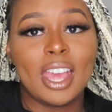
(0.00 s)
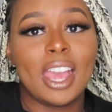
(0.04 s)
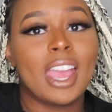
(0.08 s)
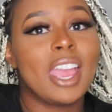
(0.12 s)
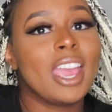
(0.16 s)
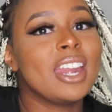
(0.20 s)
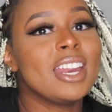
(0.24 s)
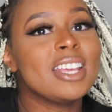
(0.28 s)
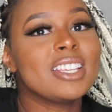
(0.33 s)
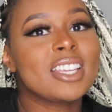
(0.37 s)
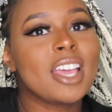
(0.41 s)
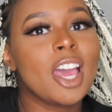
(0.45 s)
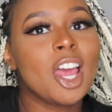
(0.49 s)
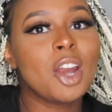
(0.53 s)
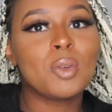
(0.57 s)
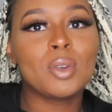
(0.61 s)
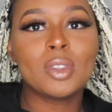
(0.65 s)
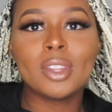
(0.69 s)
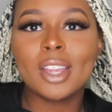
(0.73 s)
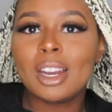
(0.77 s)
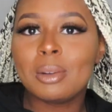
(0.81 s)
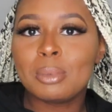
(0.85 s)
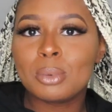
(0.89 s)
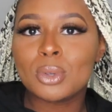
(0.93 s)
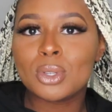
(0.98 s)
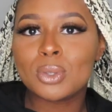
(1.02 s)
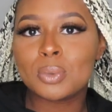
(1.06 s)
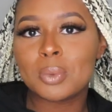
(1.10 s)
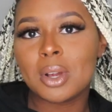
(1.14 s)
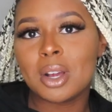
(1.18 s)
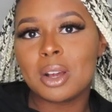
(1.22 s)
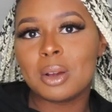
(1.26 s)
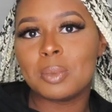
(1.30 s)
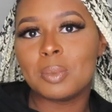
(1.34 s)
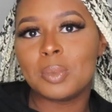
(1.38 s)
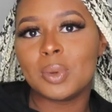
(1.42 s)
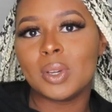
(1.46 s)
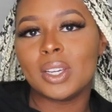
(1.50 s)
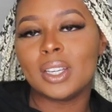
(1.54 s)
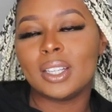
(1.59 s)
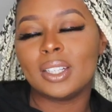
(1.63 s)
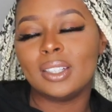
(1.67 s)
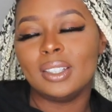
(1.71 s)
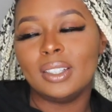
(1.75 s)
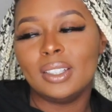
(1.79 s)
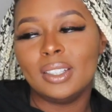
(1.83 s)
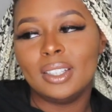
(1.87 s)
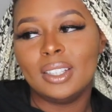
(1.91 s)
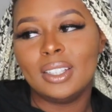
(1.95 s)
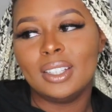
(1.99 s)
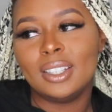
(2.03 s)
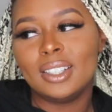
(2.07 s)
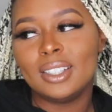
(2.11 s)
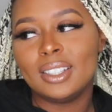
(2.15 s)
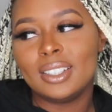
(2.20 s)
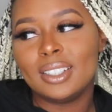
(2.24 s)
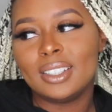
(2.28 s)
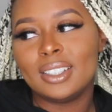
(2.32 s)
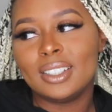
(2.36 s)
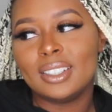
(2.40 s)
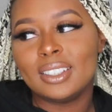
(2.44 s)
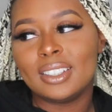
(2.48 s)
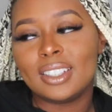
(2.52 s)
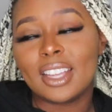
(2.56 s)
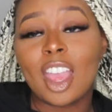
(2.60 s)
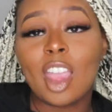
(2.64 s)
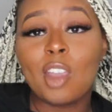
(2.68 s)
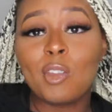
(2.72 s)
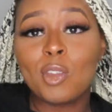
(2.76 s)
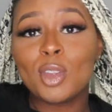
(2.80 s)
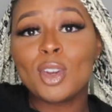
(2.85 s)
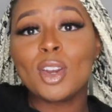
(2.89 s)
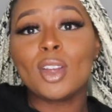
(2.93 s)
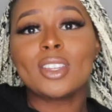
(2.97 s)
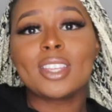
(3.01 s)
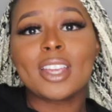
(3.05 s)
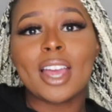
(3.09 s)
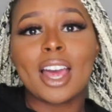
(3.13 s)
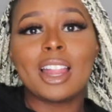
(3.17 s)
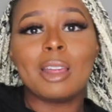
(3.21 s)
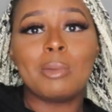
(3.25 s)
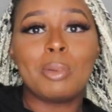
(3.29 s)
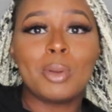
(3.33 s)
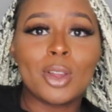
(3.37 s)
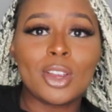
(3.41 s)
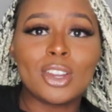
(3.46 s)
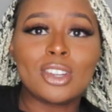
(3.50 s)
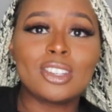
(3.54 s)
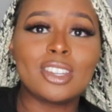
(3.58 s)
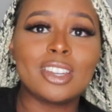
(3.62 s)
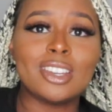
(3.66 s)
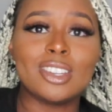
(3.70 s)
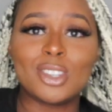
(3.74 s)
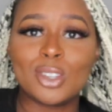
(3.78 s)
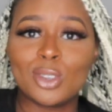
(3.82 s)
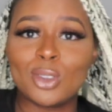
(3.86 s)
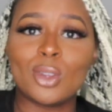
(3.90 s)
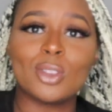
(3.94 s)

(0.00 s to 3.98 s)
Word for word: And it's kind of relatable as well, but if you know Tyler Perry shit, you